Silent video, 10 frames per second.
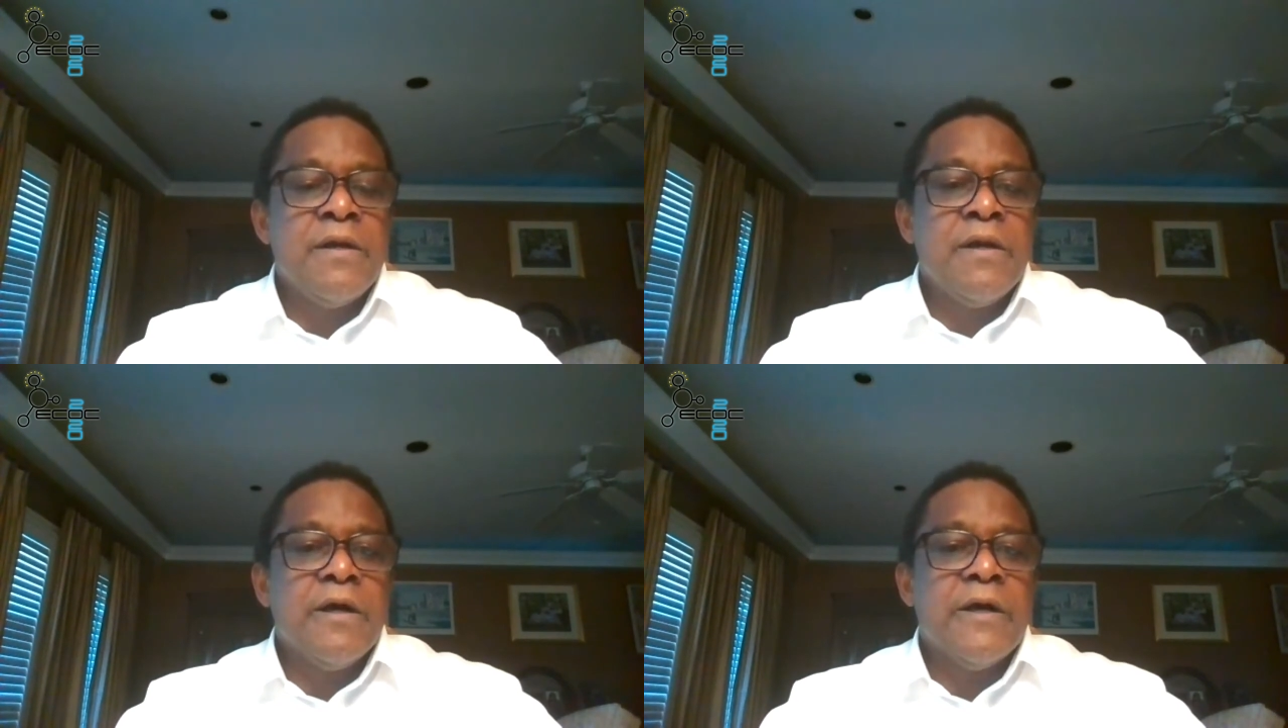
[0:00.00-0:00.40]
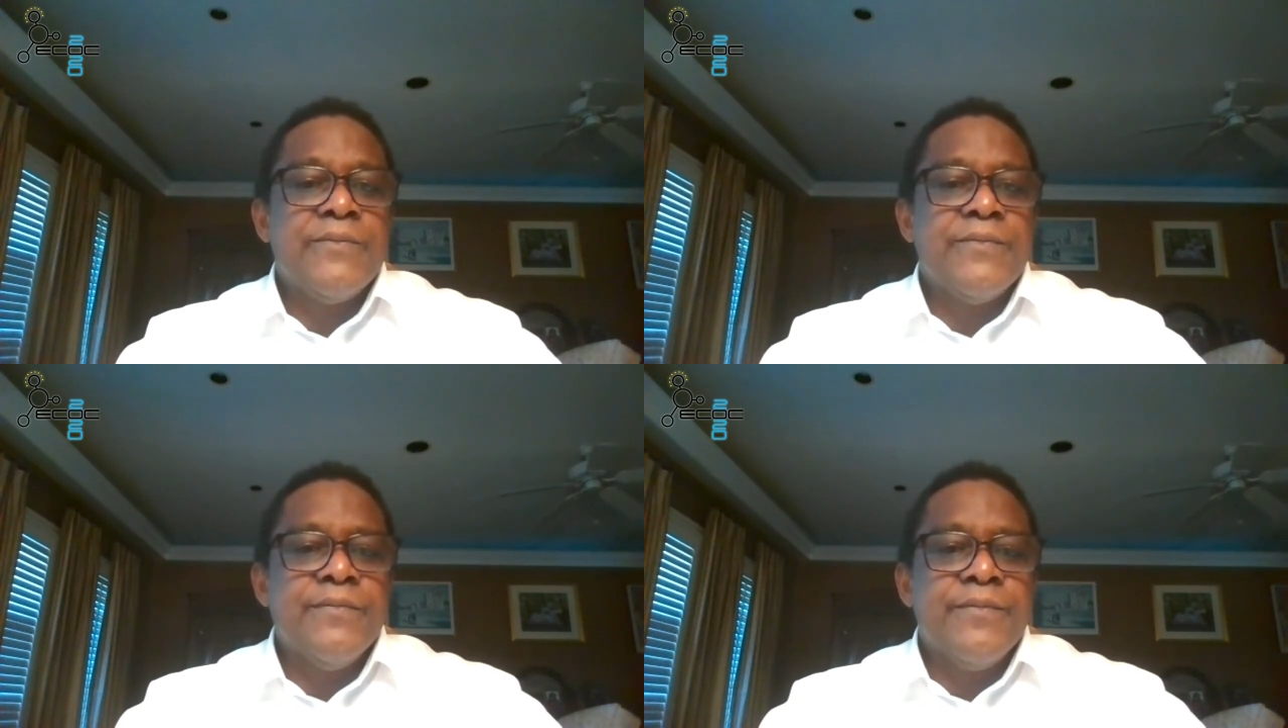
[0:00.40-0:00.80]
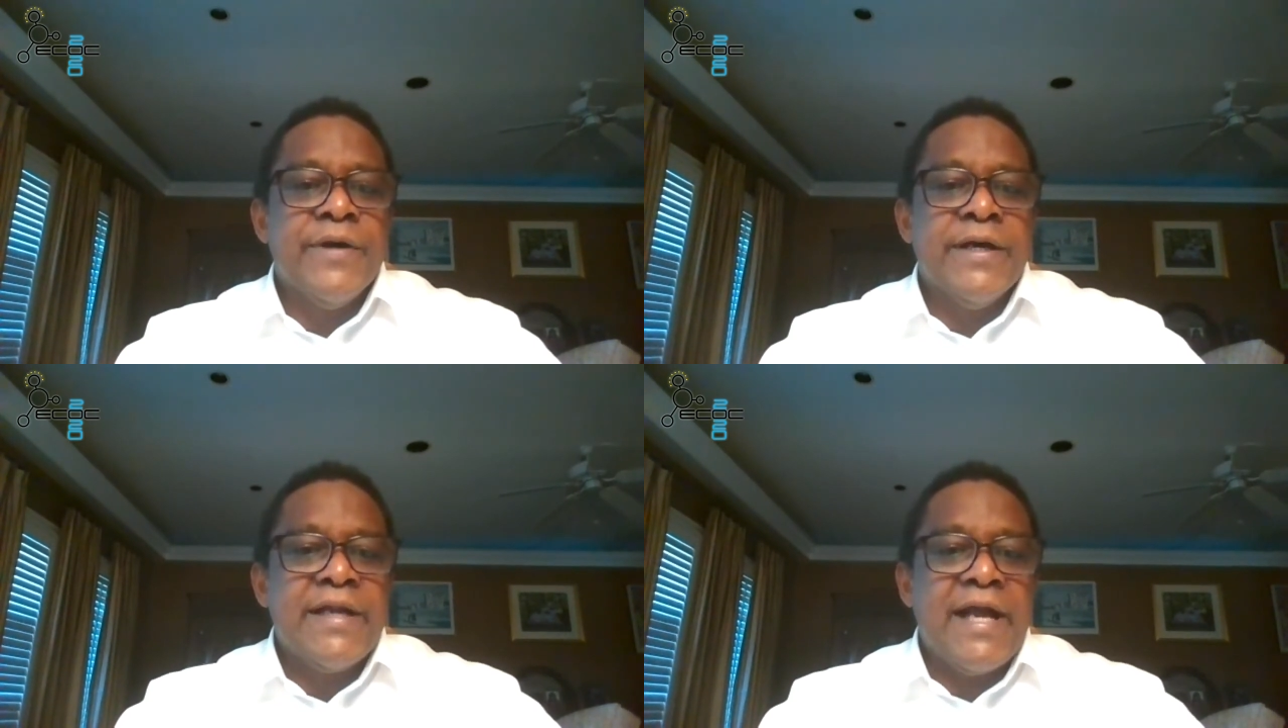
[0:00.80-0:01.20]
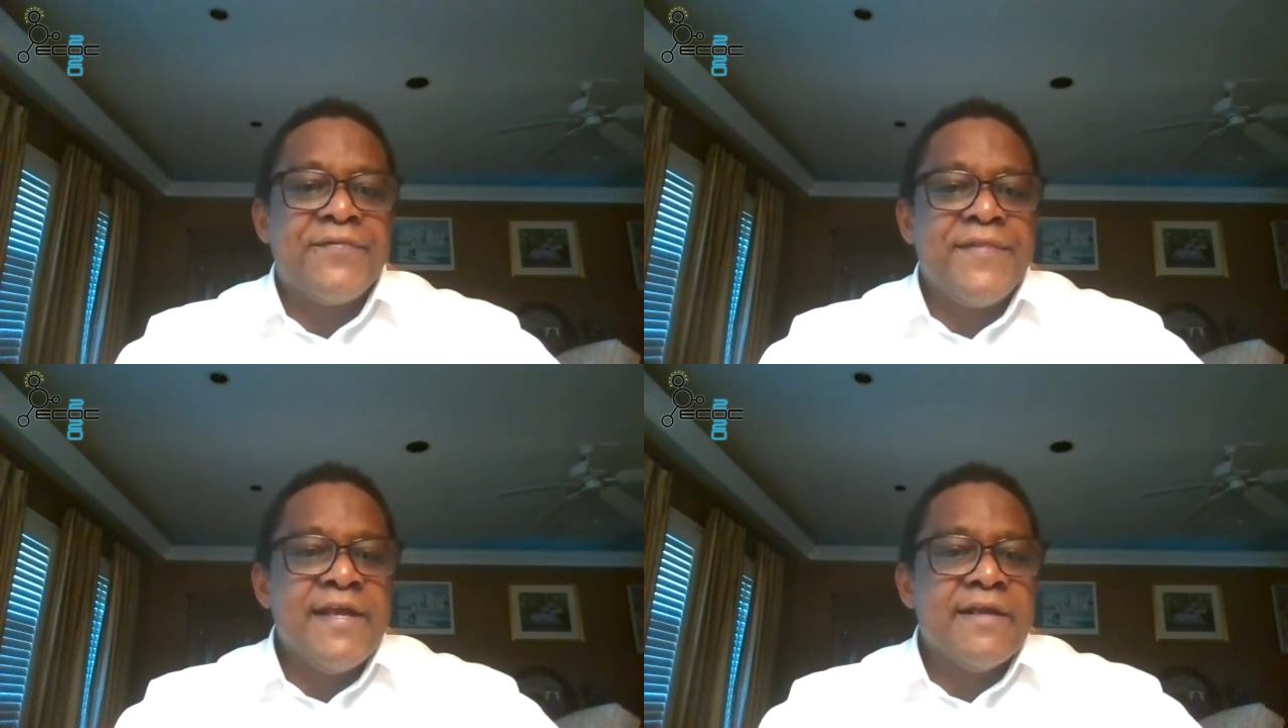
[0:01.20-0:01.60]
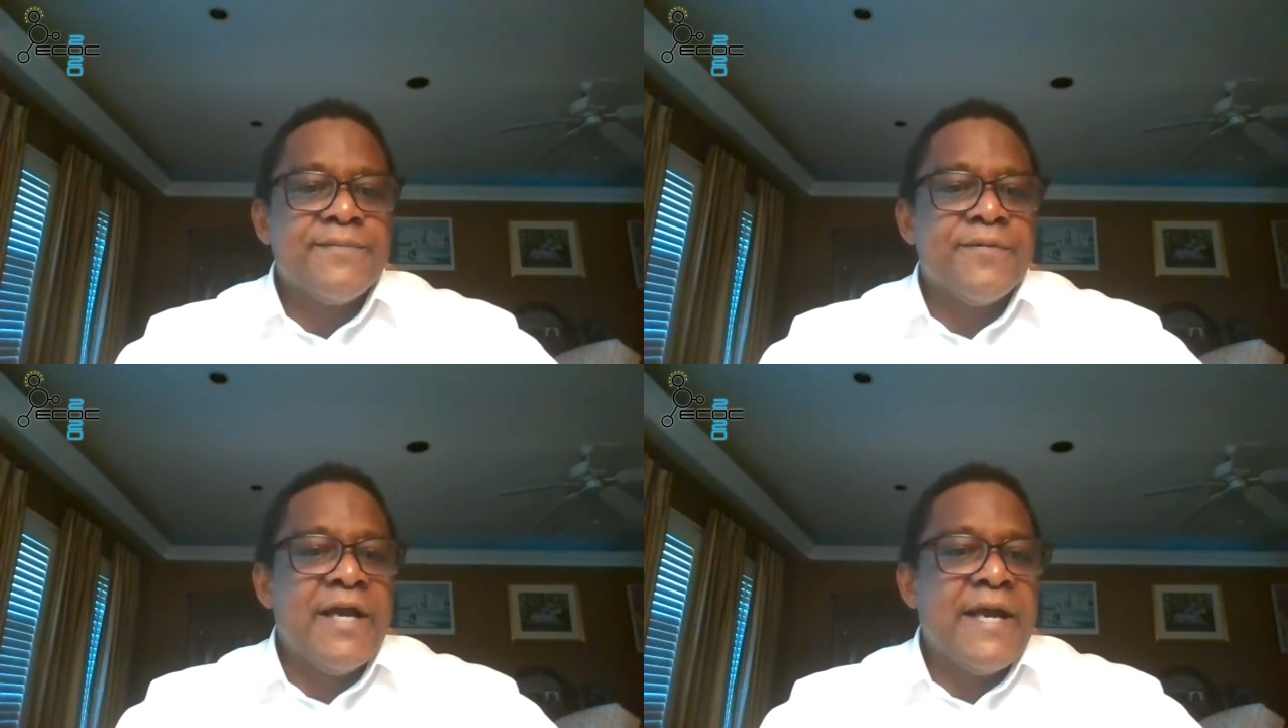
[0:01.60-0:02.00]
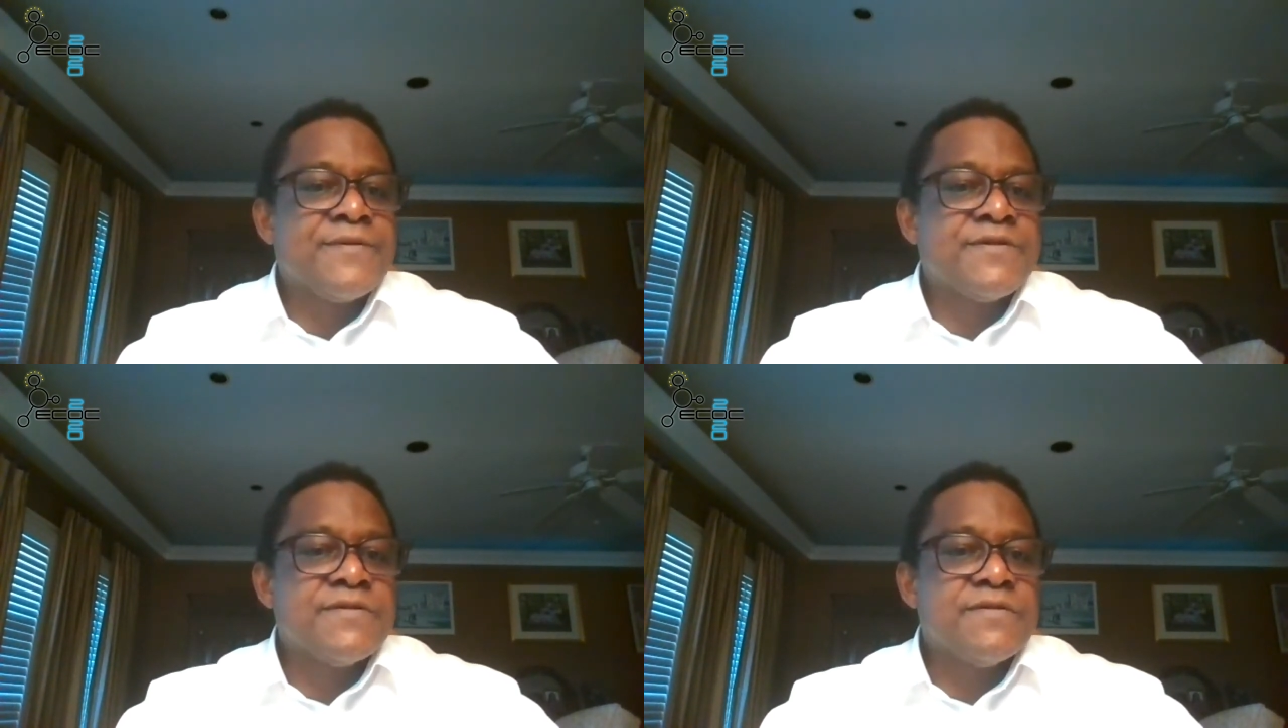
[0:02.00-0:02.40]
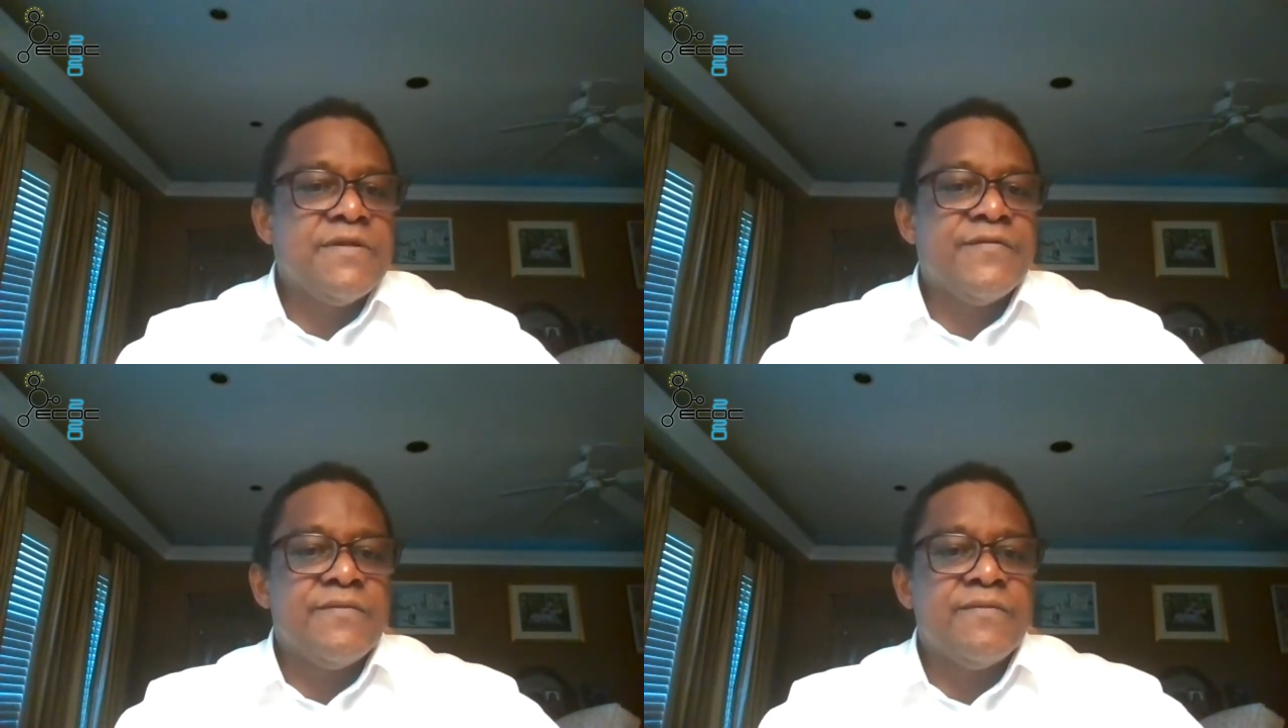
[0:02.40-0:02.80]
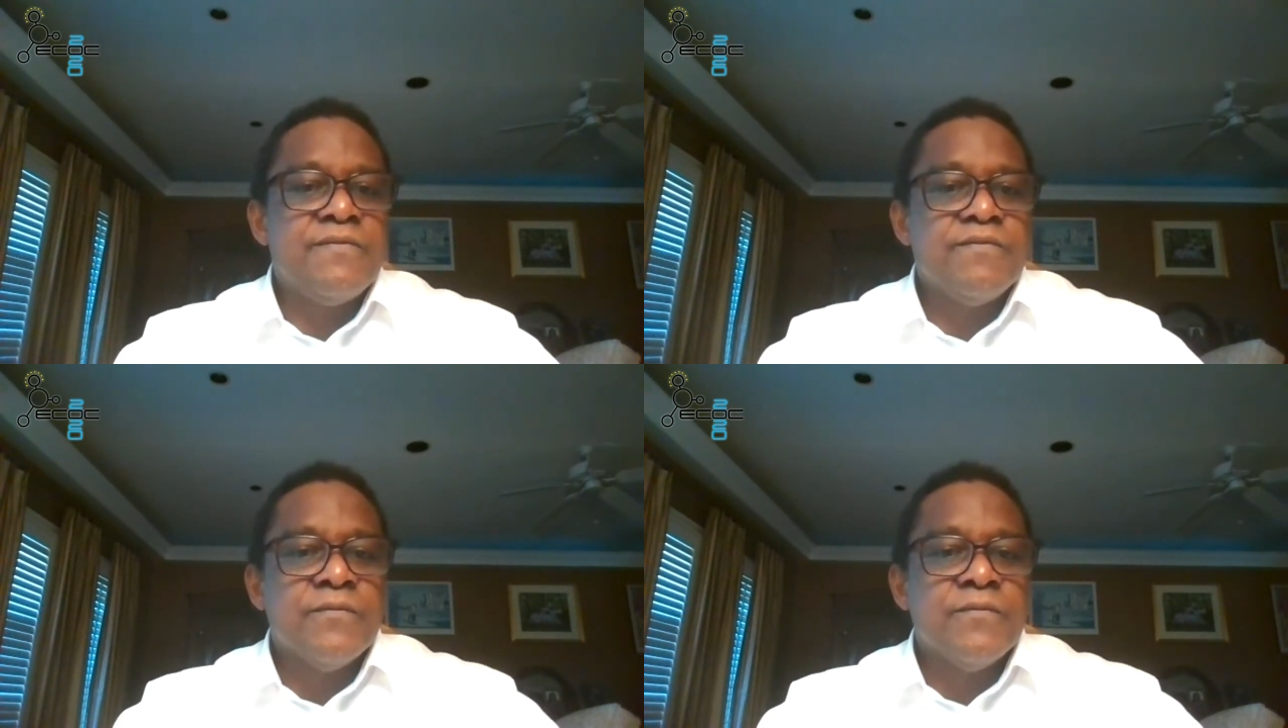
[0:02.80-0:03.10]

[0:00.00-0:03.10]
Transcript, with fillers: Uh, but I think perhaps even